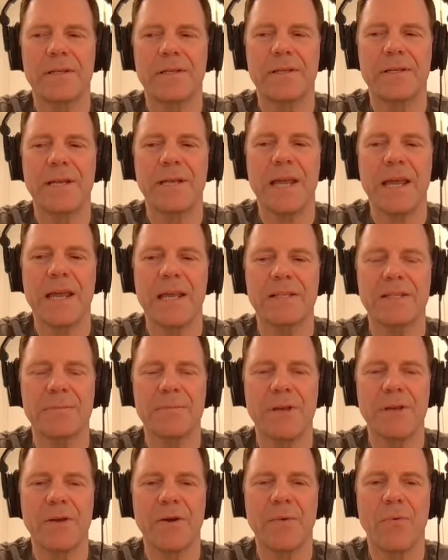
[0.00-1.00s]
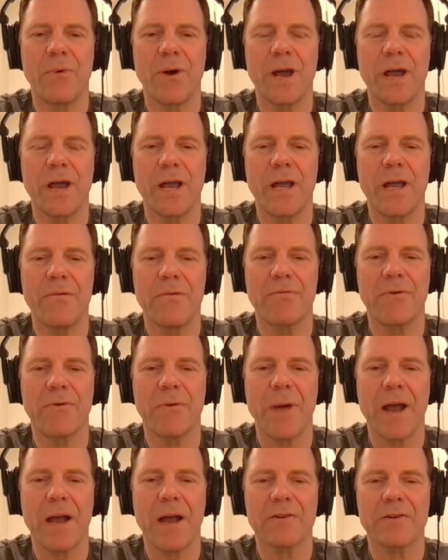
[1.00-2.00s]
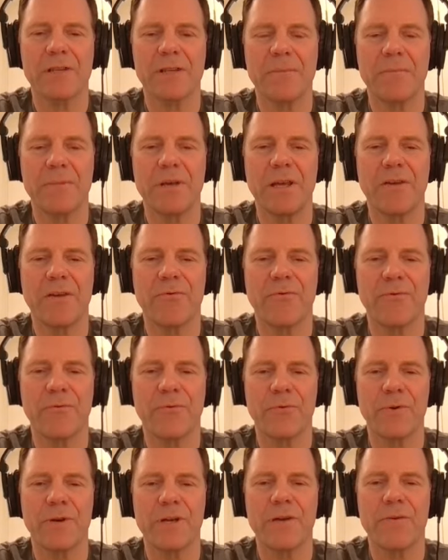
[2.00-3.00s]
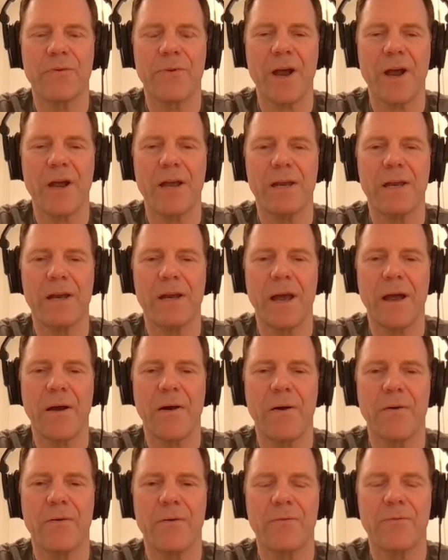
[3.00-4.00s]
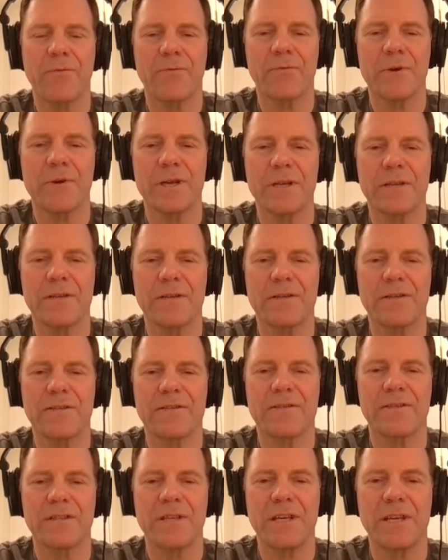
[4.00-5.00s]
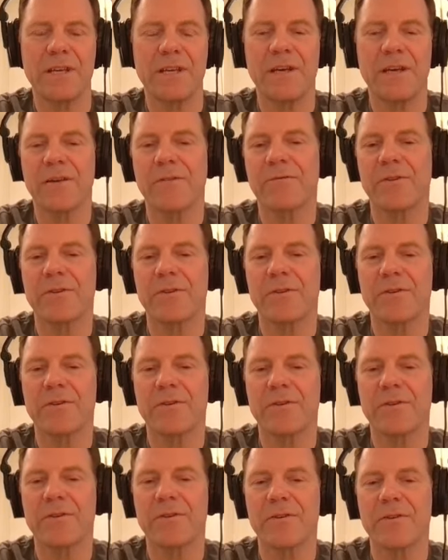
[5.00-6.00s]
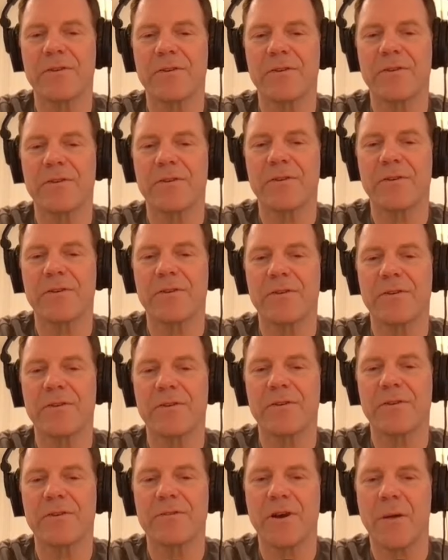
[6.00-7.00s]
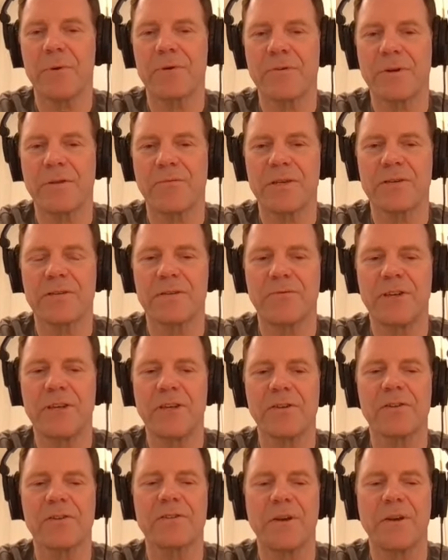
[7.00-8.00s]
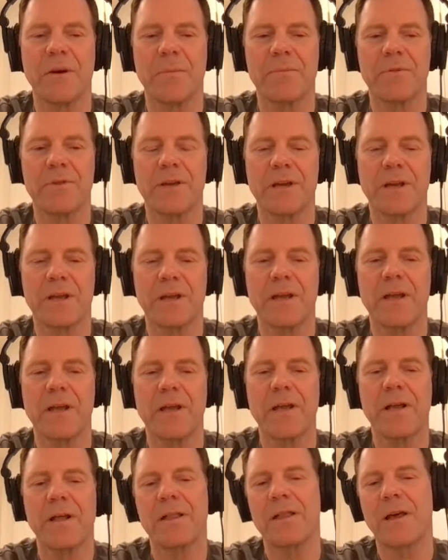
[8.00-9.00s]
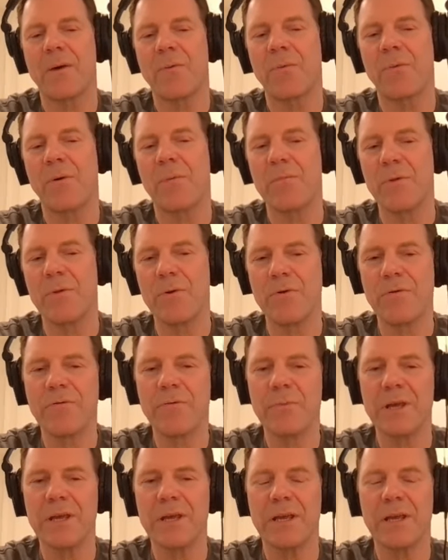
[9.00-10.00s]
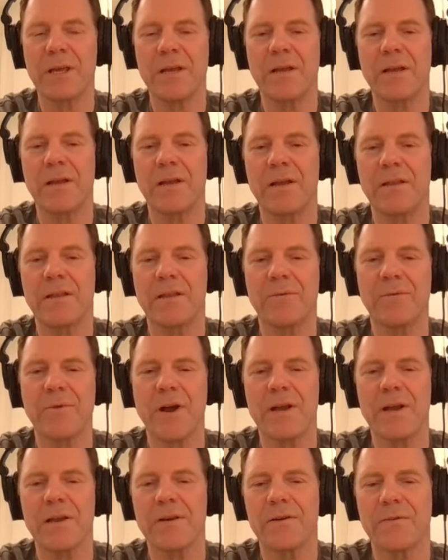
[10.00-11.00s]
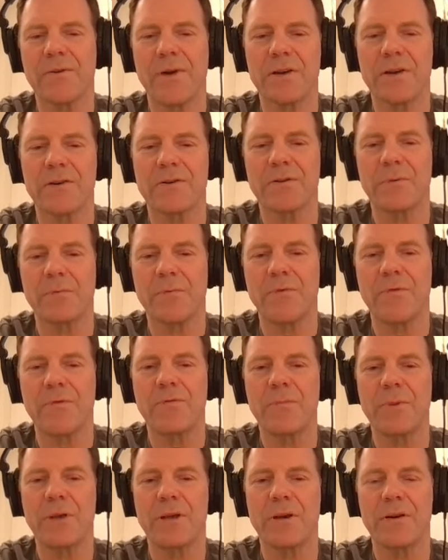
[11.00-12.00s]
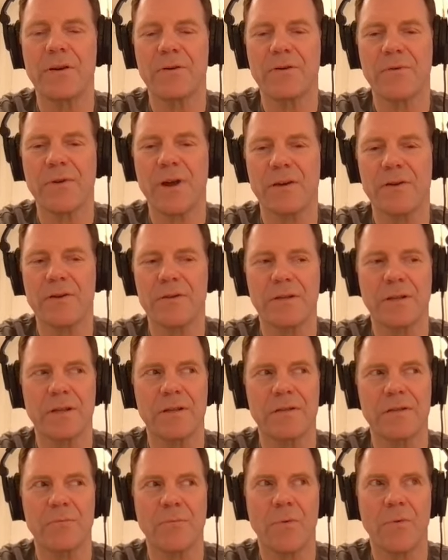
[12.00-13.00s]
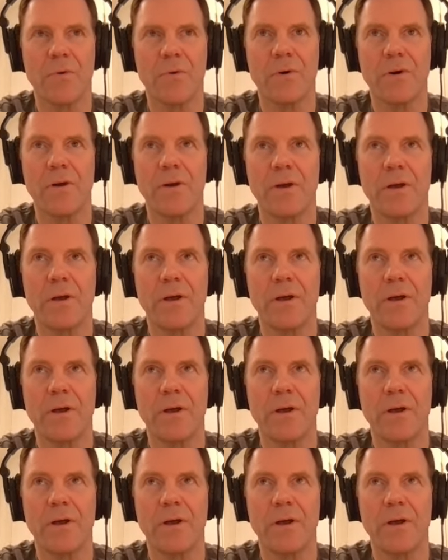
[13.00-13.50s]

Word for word: takes me away from actually being free right now free to see if there's an opportunity free to feel something that will move me in the right direction move me in a direction that's more